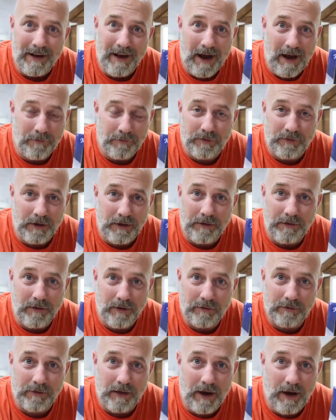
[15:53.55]
I've seen
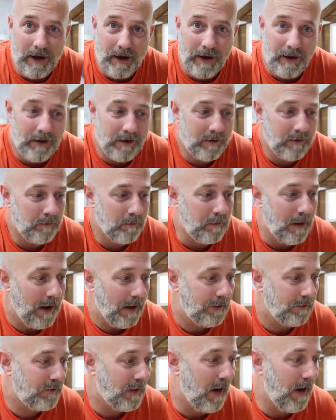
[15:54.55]
this guy my
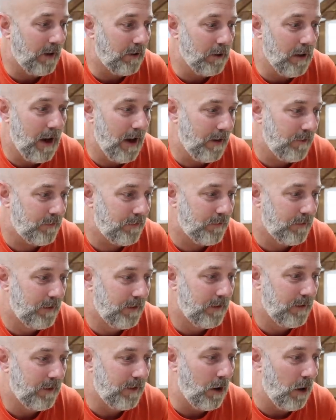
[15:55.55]
entire life
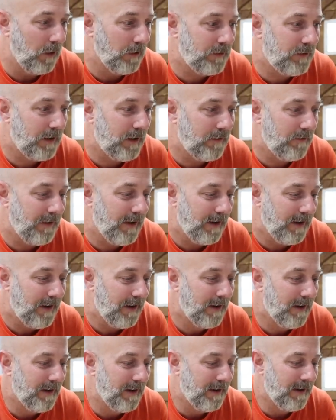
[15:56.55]
on TV,
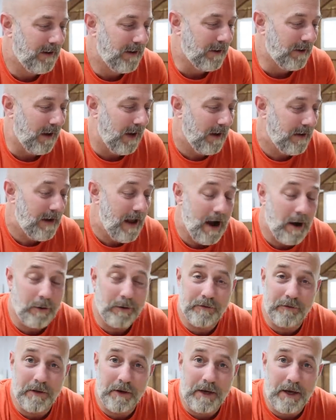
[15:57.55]
and now
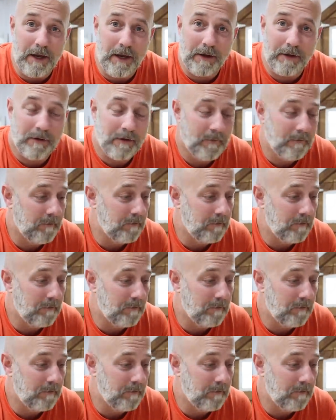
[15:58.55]
he's the king.